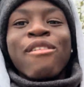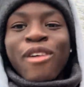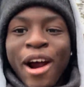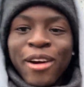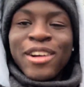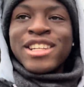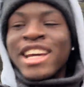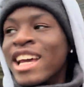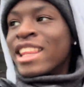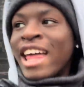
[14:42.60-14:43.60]
Road.
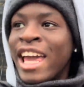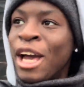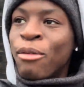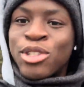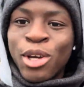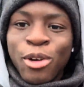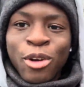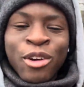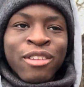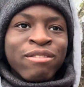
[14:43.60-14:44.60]
The
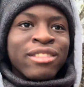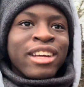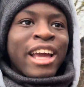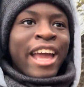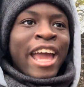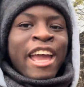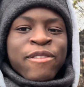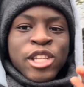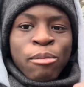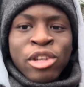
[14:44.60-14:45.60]
EL2, if
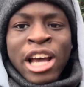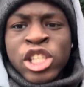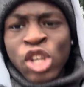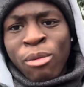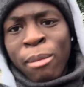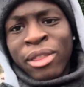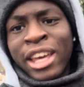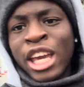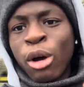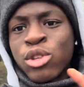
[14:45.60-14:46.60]
some of you guys do remember, the
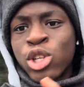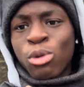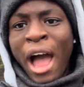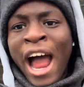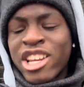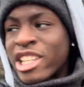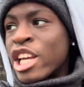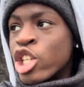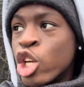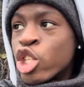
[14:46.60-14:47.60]
EL2
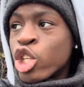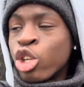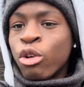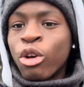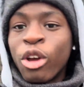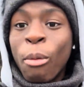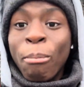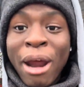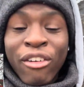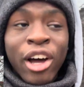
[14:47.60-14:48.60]
actually used to
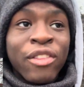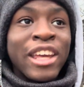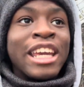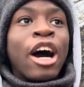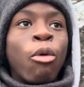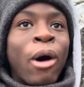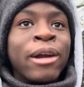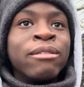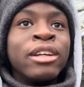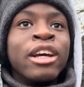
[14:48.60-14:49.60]
mirror the
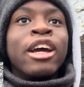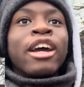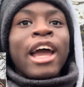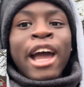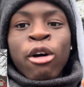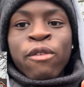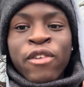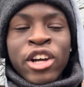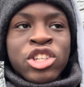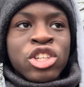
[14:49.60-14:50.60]
EL1,
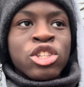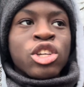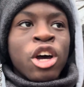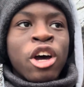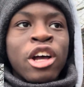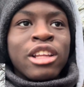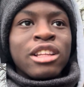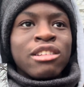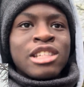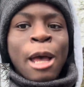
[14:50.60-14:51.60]
Ilford to
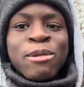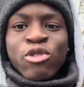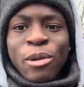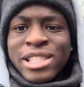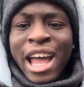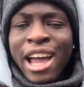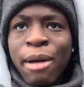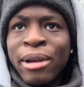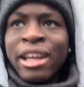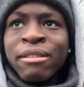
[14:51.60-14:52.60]
Thamesview Estate, I
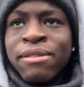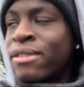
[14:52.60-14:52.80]
believe.